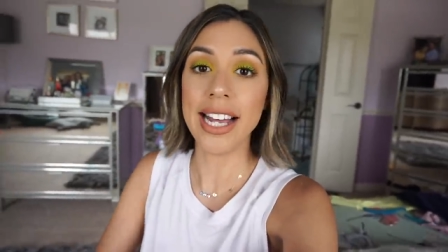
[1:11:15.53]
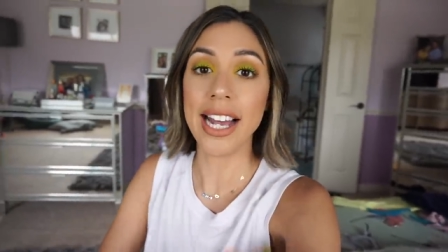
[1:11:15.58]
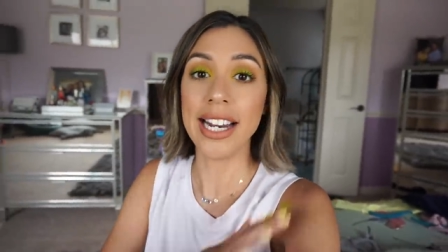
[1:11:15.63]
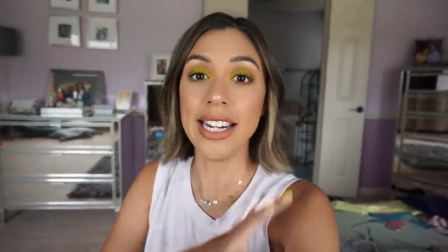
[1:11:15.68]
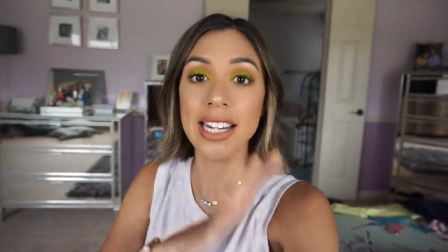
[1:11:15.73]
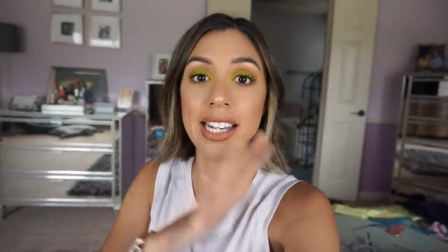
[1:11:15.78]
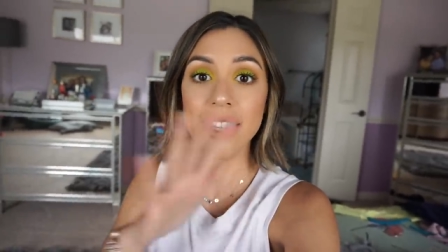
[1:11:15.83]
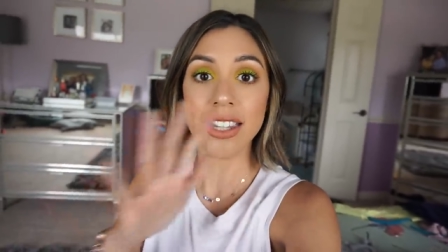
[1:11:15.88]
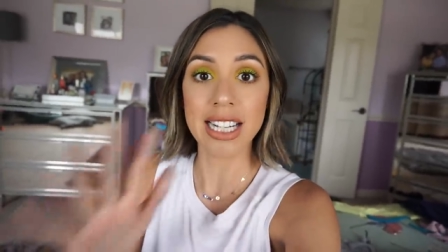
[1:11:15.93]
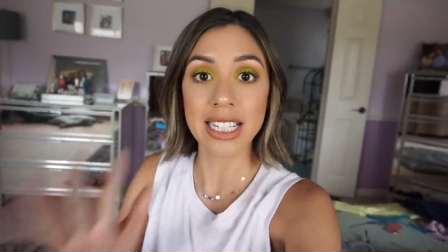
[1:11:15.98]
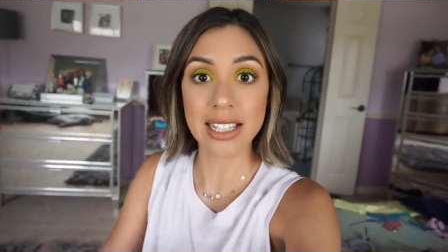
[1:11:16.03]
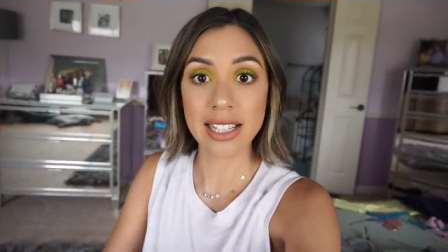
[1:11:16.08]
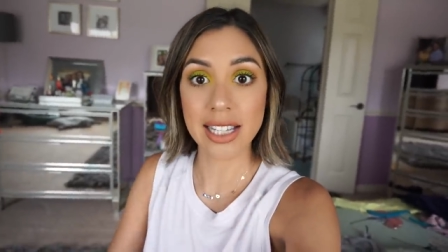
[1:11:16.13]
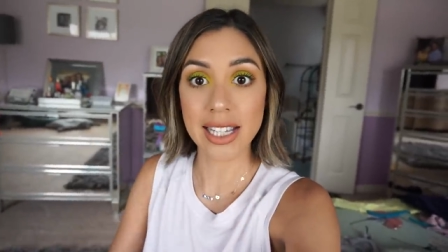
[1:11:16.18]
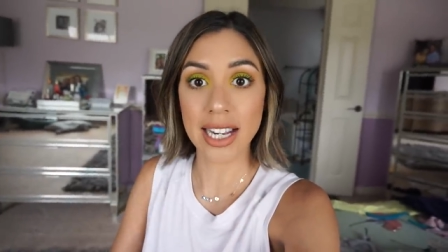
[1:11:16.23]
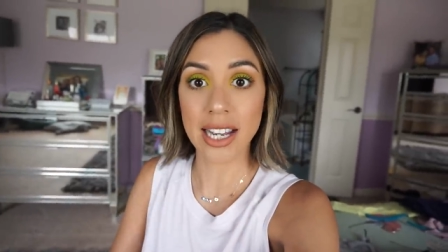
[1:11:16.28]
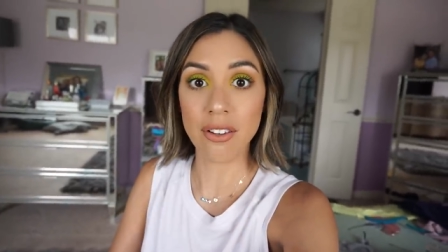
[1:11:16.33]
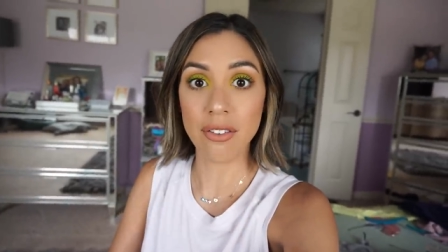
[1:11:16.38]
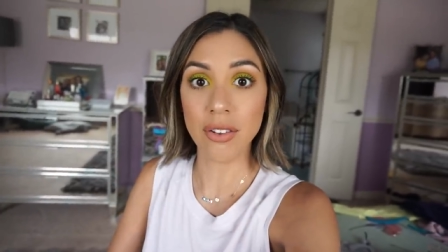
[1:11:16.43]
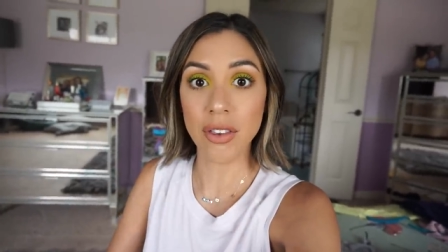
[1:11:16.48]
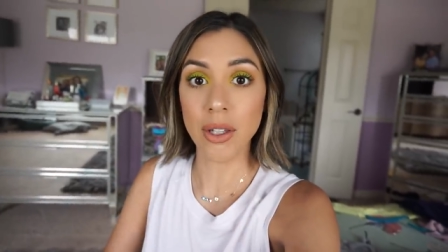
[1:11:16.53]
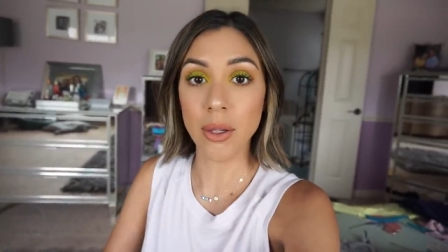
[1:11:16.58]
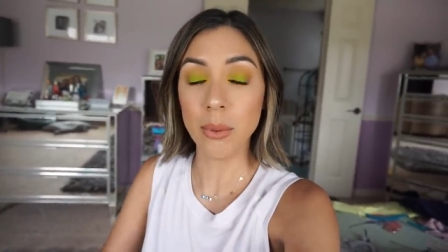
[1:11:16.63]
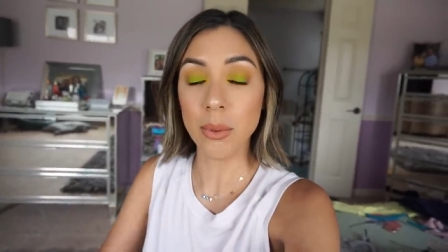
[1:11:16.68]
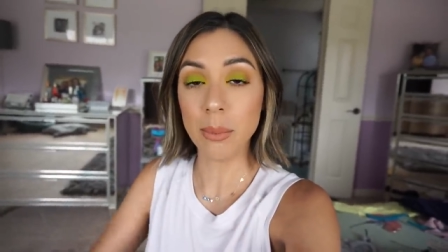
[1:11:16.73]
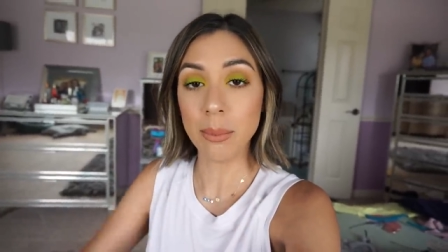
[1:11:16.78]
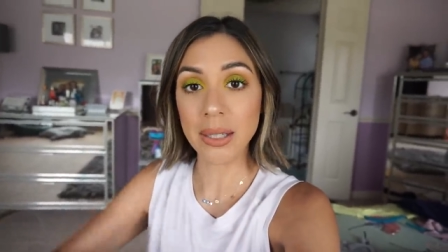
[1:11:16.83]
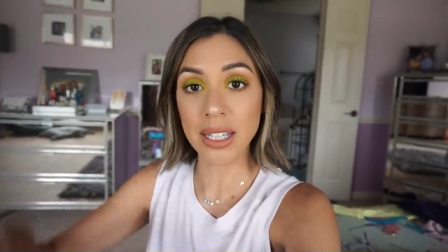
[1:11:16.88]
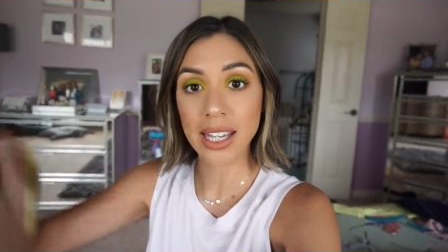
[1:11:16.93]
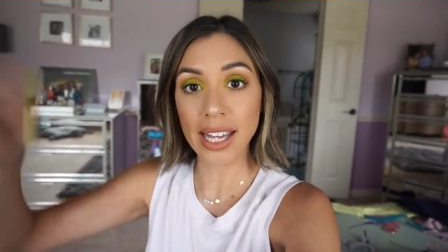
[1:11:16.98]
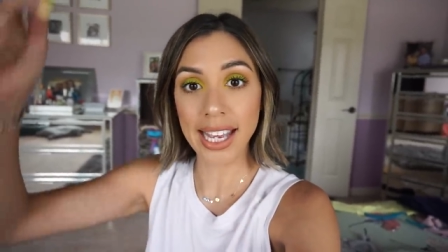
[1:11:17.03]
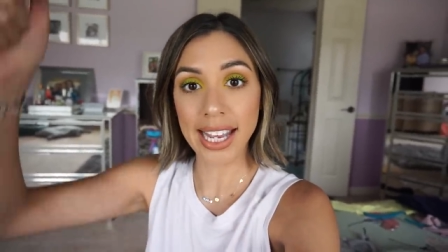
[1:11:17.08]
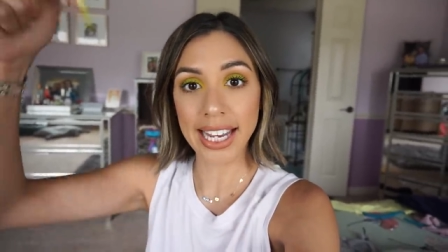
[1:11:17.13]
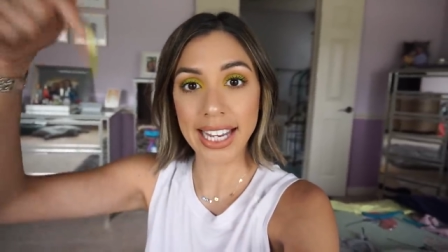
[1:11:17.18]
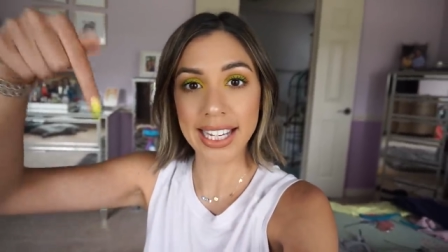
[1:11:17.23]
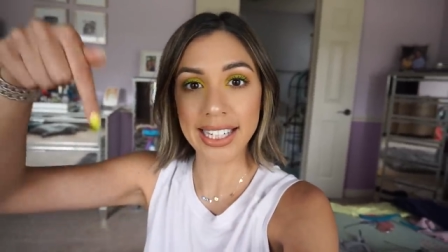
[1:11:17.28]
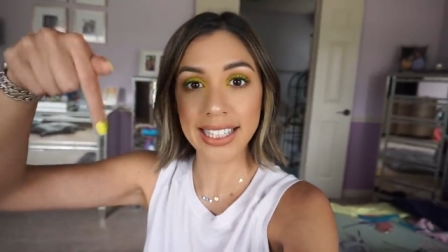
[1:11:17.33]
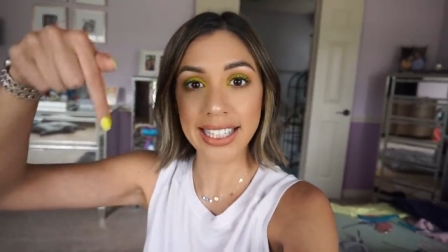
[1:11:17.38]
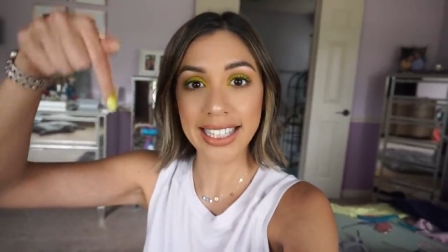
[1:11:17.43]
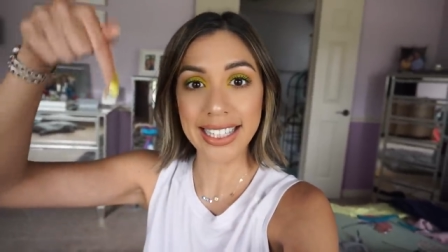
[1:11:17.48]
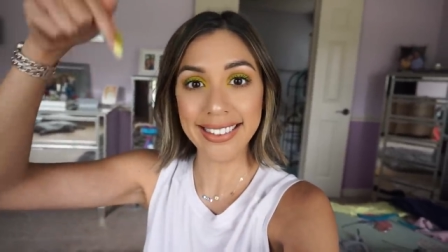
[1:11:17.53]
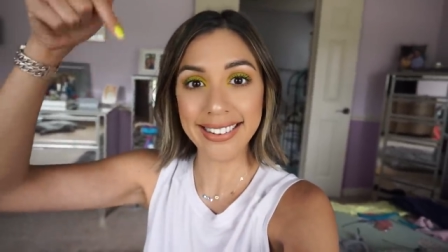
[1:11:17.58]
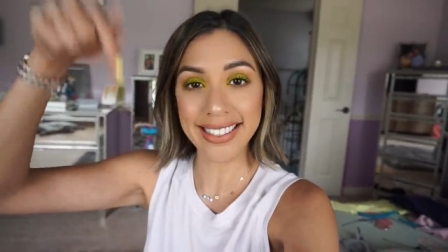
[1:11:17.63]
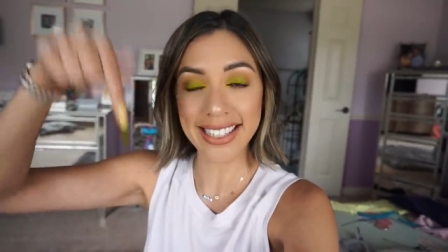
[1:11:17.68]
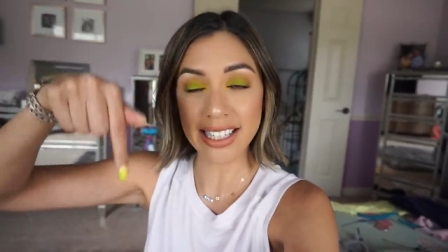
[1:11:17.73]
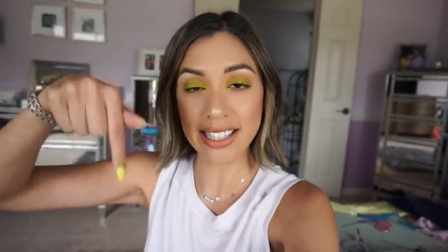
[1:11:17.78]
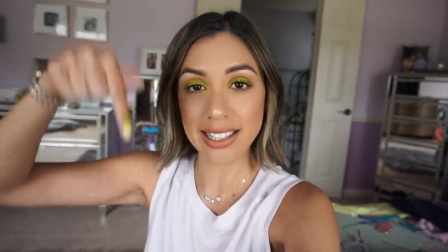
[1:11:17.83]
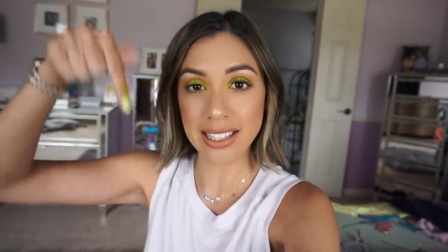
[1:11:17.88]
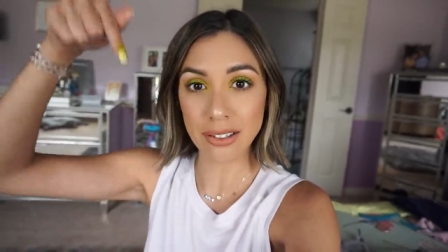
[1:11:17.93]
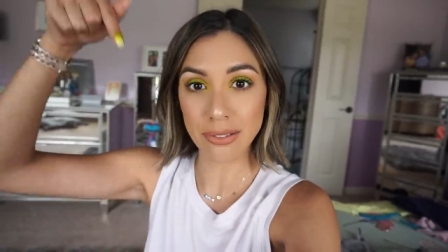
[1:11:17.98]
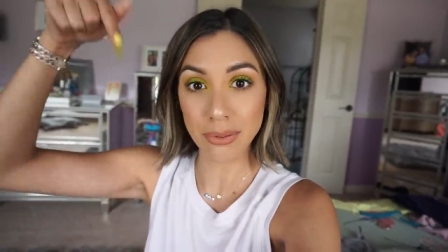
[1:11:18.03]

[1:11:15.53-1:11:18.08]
any of that stuff, there will be a handy list